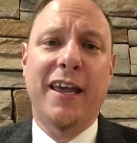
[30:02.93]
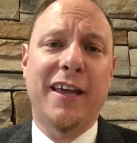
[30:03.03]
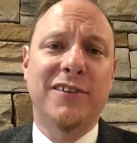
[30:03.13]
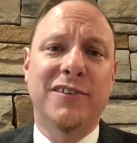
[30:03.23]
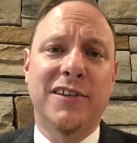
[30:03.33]

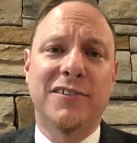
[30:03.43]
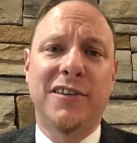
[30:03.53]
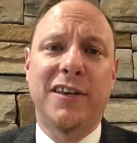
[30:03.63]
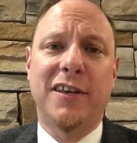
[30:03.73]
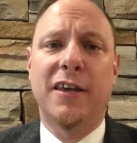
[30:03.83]
ACT
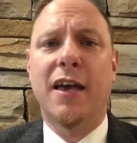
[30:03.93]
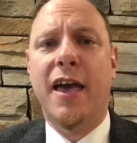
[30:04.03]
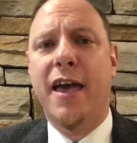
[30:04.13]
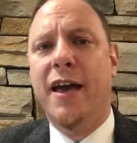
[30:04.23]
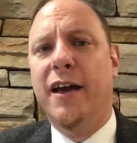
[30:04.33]

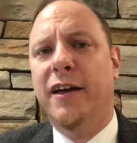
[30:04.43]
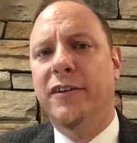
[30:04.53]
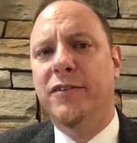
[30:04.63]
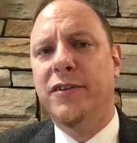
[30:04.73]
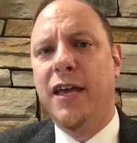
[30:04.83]

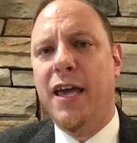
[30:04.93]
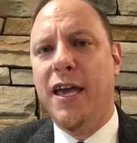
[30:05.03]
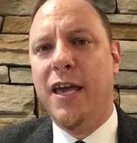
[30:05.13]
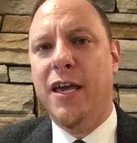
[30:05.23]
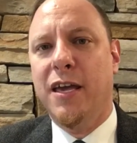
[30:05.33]
and
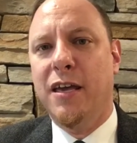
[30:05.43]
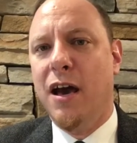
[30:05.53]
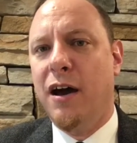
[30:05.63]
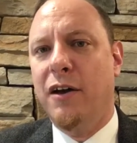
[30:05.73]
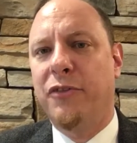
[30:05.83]
a
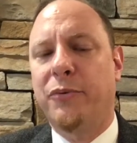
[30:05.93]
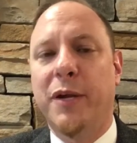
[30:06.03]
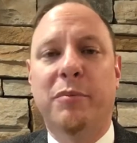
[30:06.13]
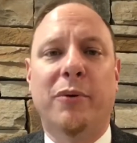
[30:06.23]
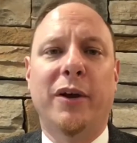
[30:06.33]

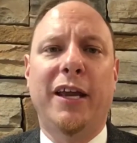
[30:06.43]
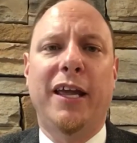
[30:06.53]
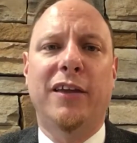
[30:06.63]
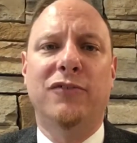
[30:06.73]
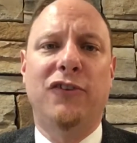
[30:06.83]

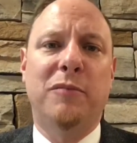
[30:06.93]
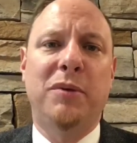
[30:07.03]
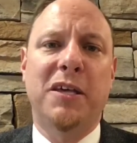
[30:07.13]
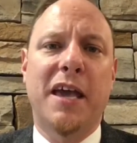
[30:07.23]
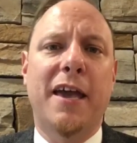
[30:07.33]
3.8
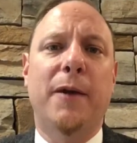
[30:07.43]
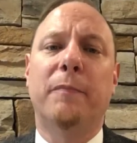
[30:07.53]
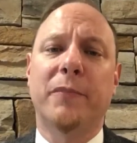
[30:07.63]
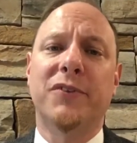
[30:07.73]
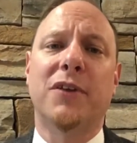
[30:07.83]
GPA,
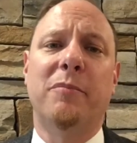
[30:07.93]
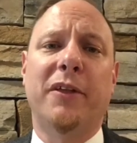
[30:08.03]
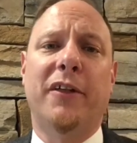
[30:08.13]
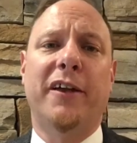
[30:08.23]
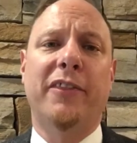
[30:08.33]

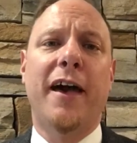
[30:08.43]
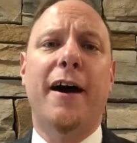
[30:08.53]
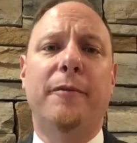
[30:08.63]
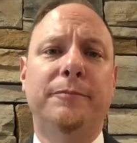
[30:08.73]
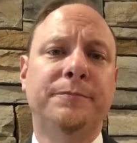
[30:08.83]
something like
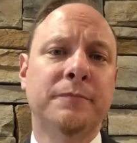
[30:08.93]
that.